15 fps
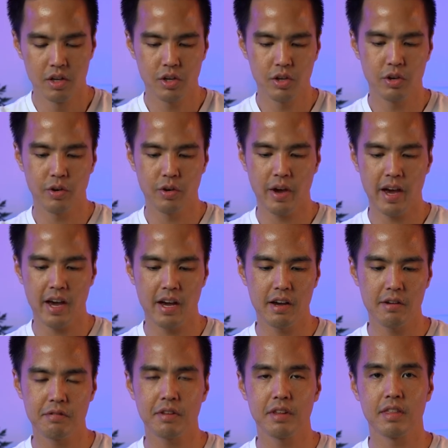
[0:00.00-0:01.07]
You
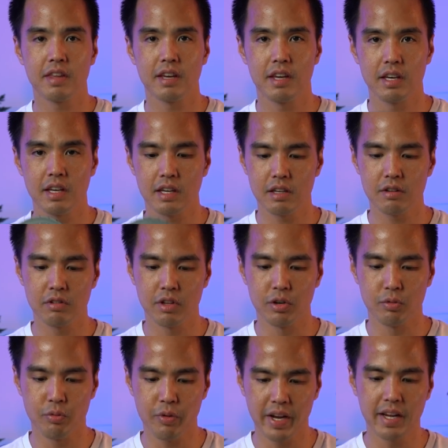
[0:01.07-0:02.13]
have the
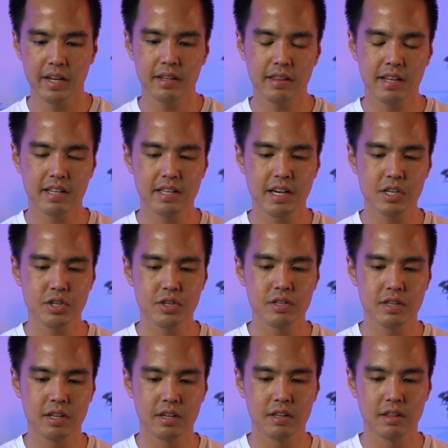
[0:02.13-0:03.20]
little ring that
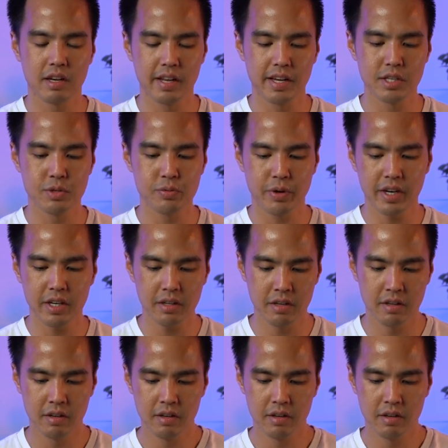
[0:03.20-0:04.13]
attaches, the lens ring.